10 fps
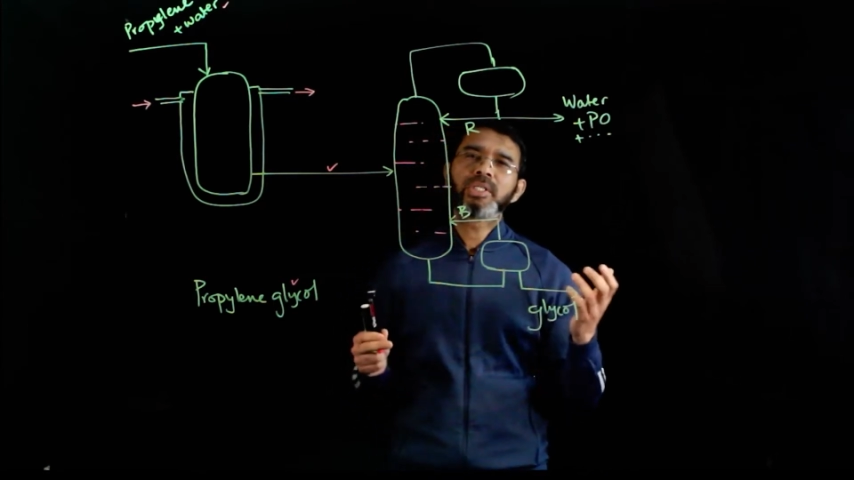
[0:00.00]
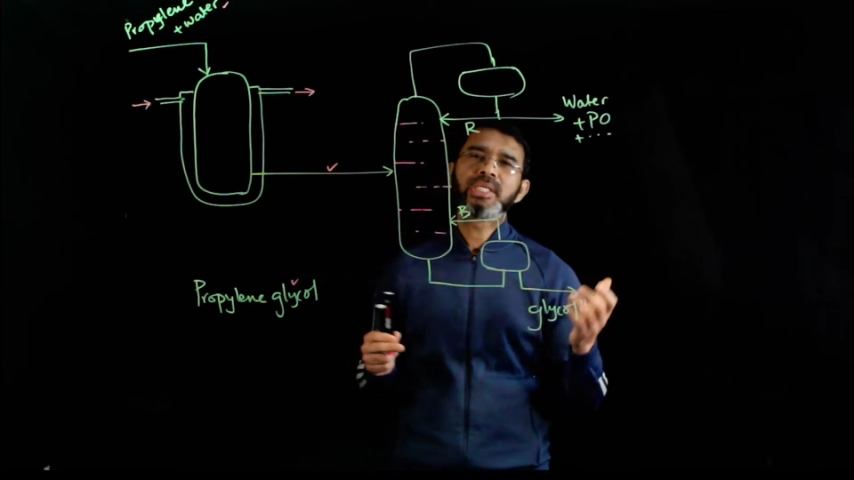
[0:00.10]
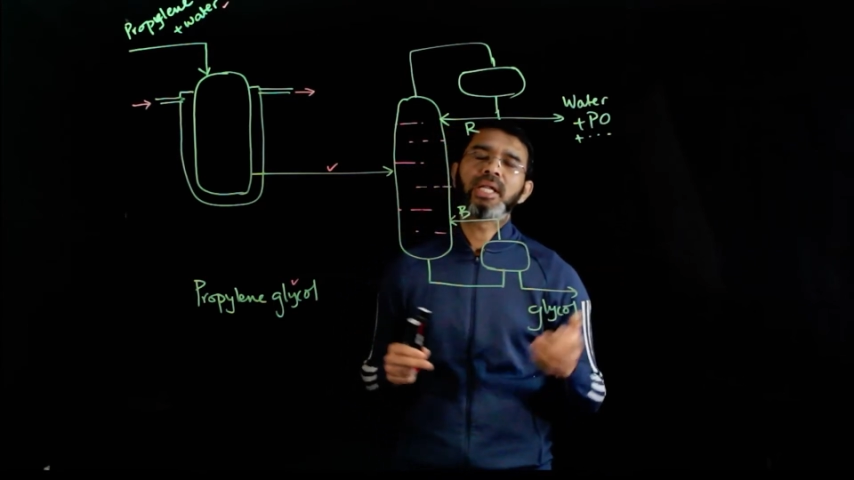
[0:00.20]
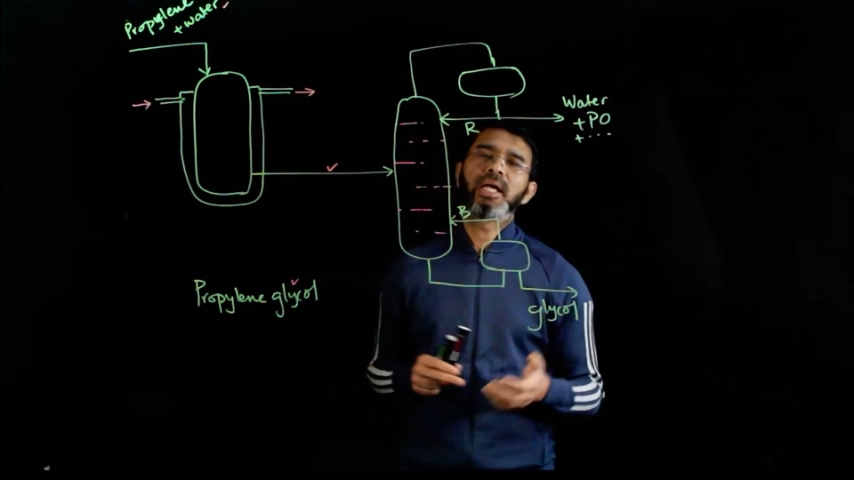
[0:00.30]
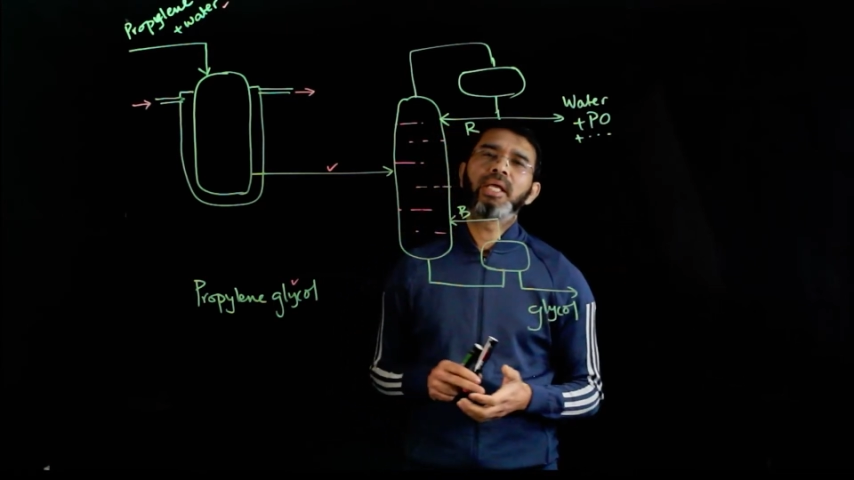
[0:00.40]

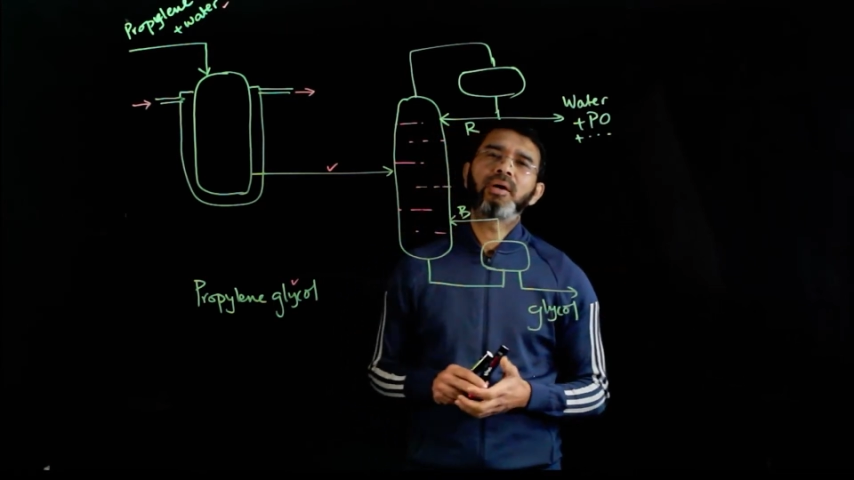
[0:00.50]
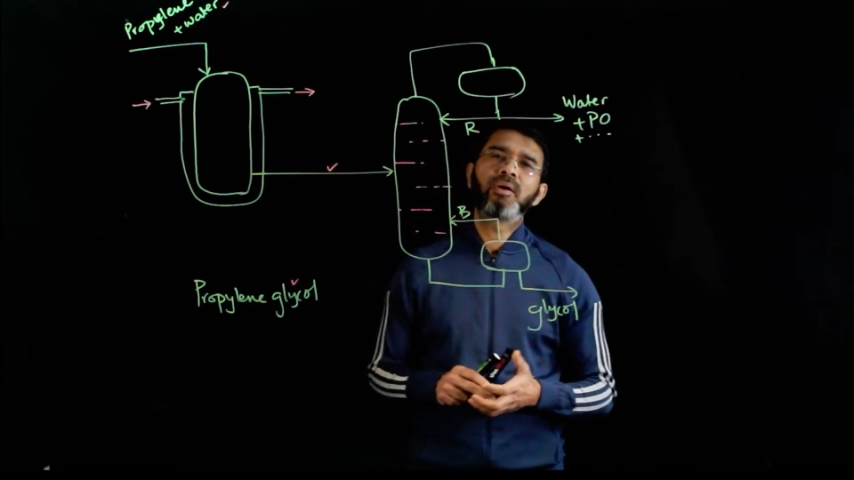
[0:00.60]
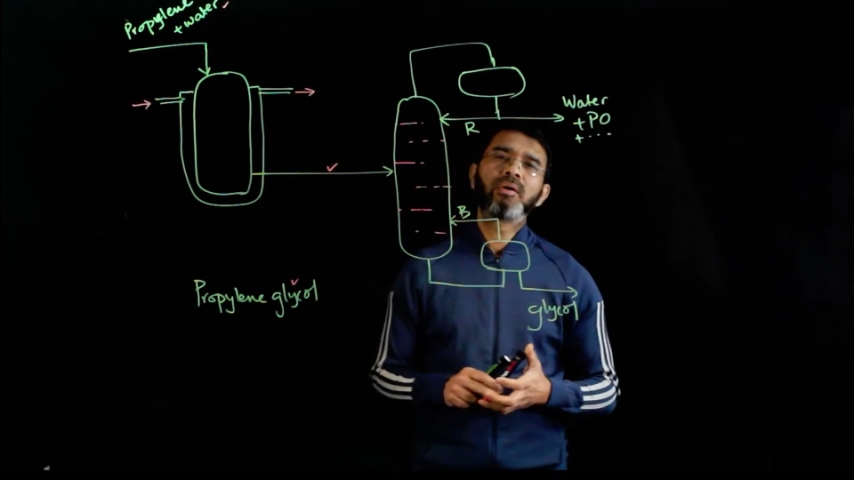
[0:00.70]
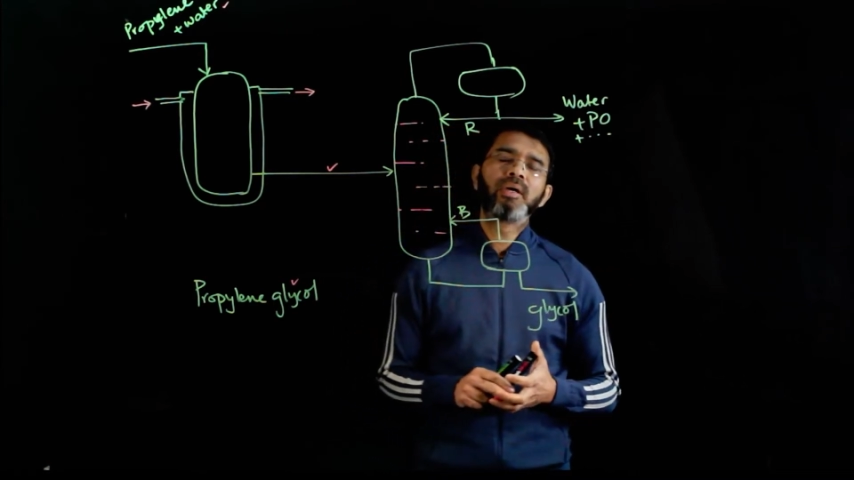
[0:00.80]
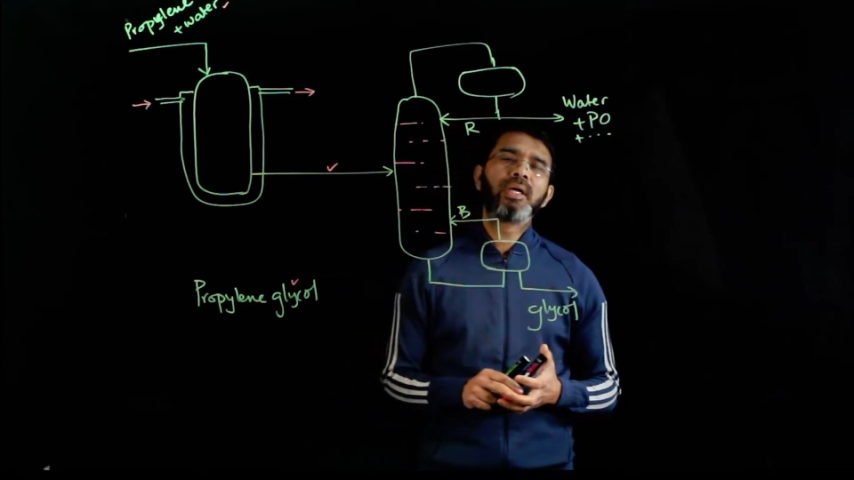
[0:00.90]

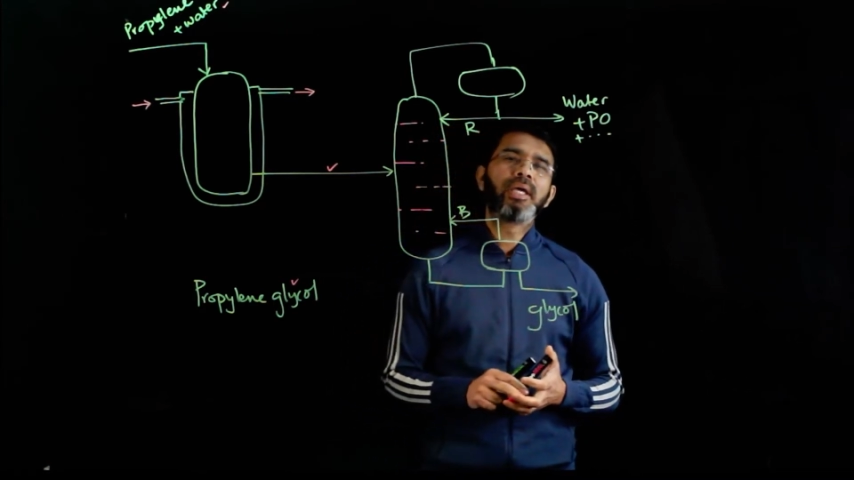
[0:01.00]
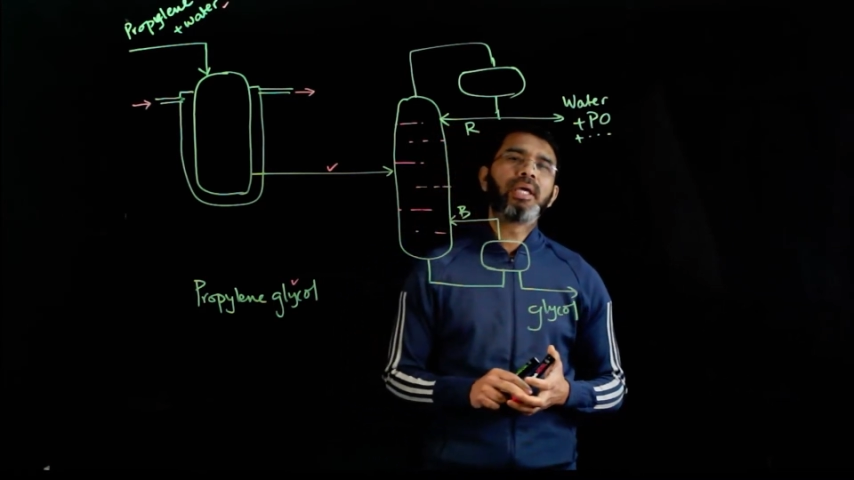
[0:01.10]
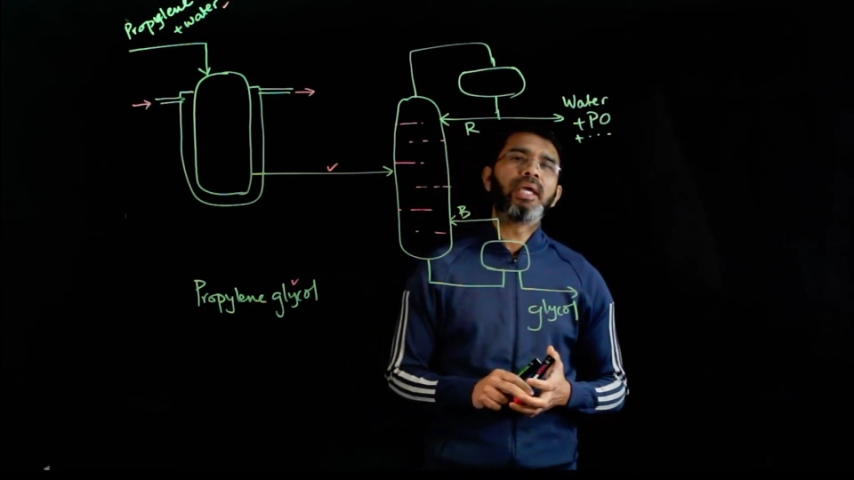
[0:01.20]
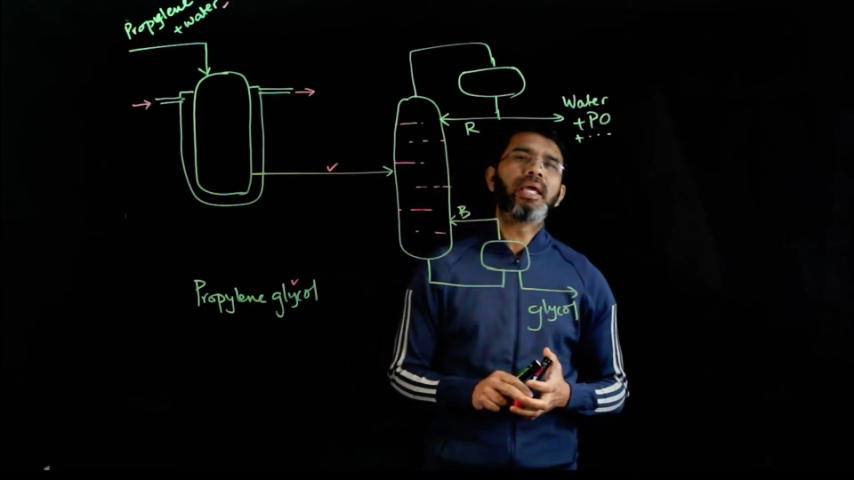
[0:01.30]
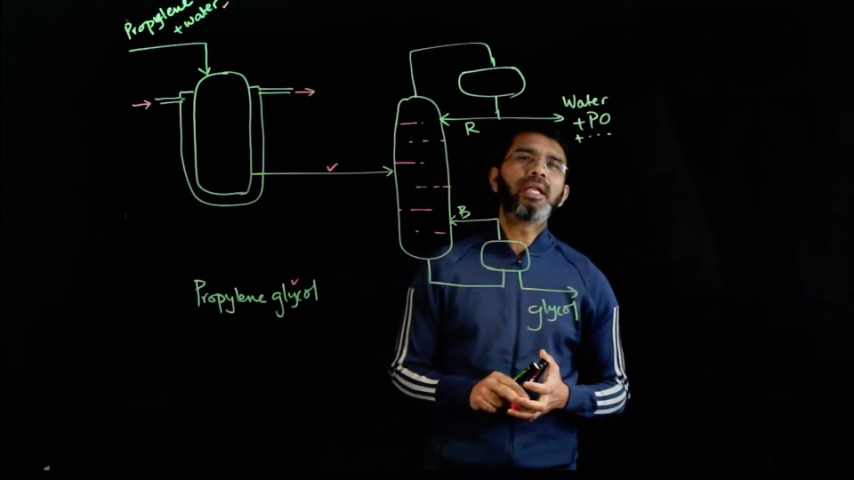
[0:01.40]
scenario
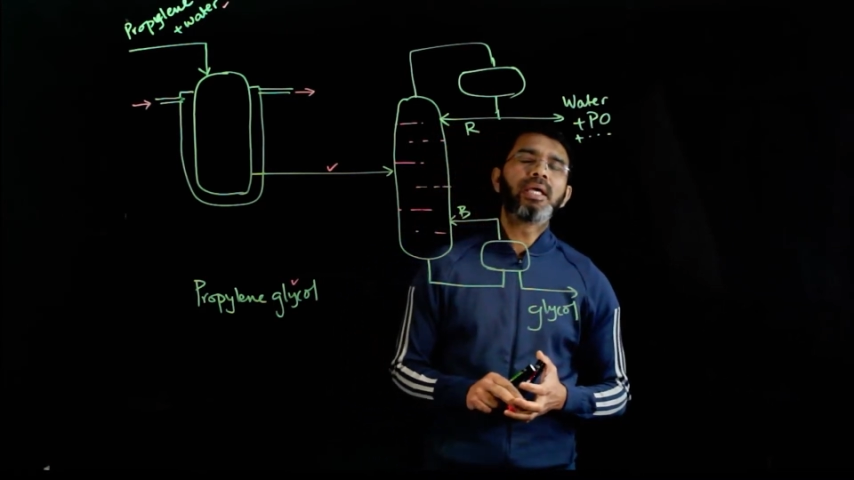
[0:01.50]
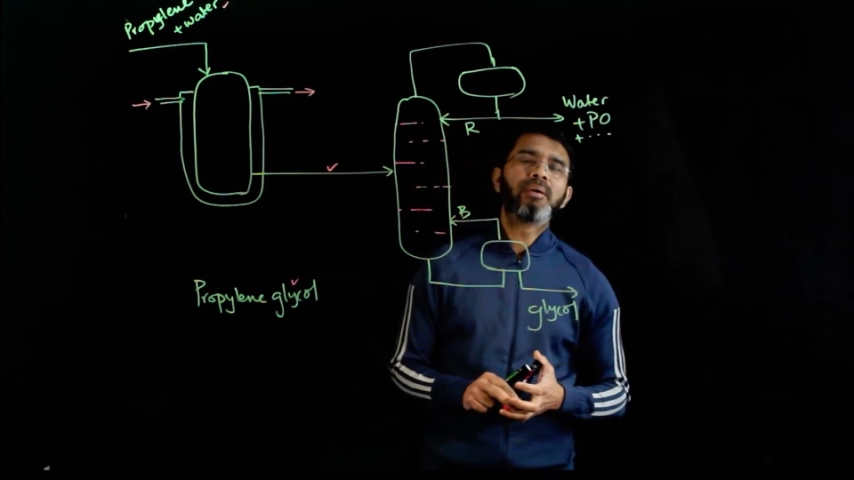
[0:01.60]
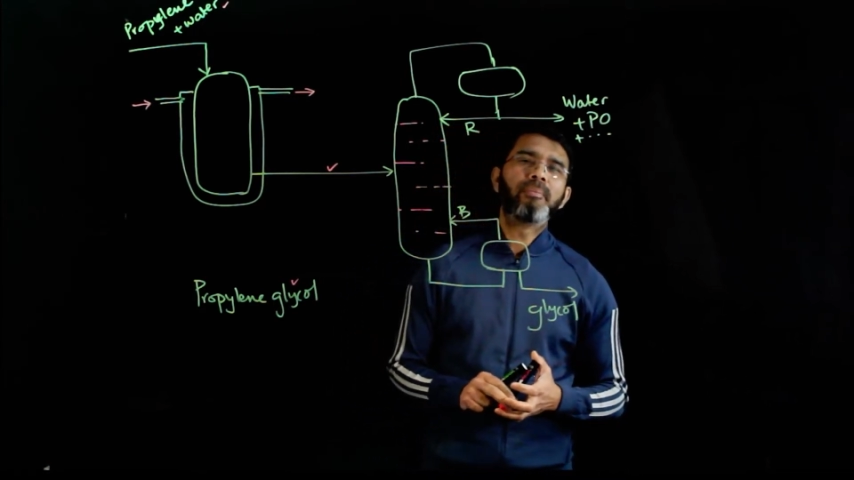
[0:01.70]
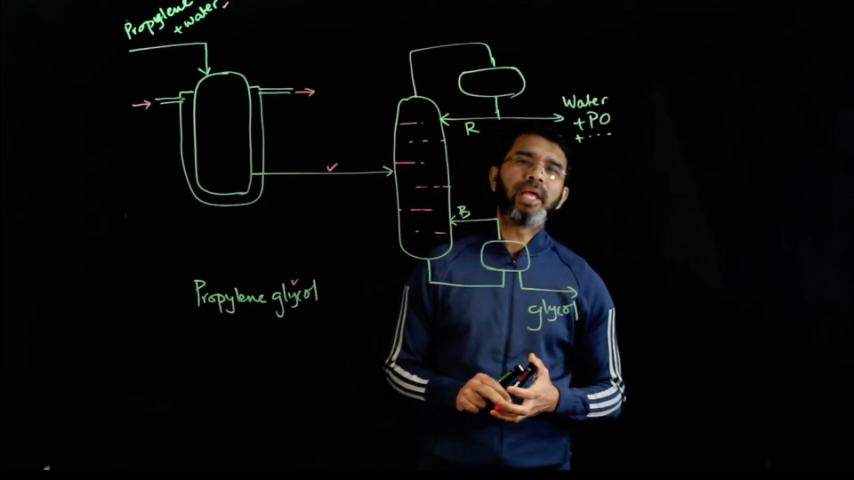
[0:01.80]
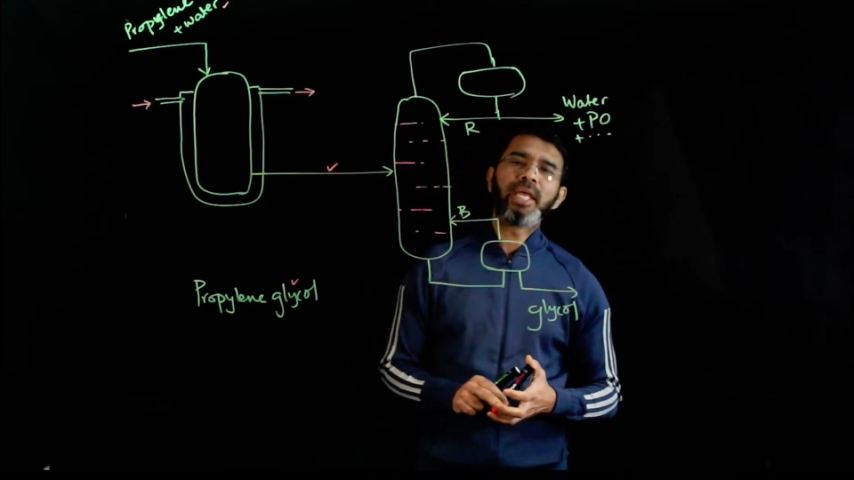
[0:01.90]
in
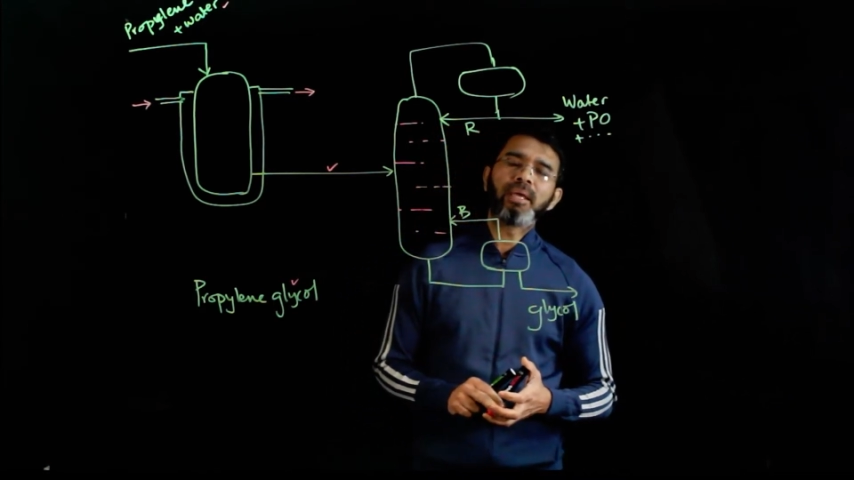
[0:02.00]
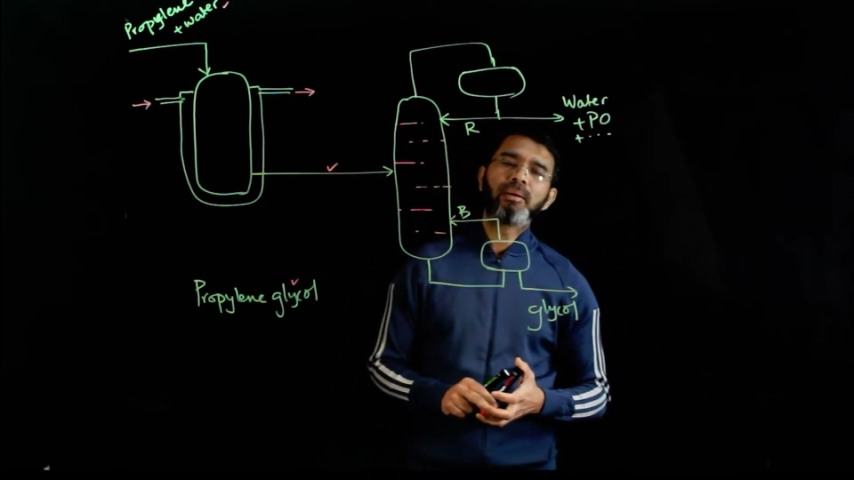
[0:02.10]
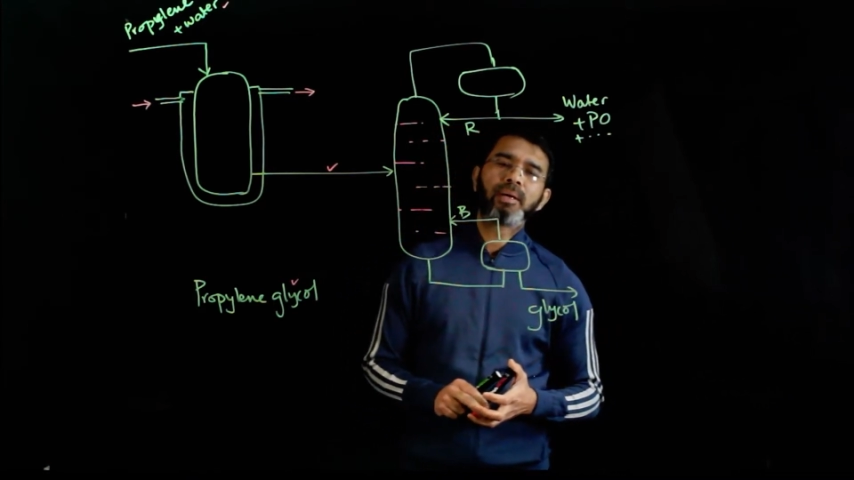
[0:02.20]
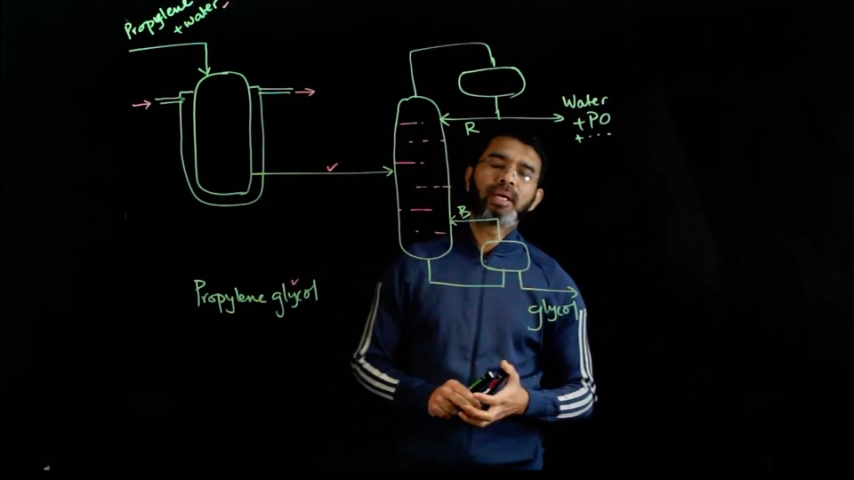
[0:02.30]
many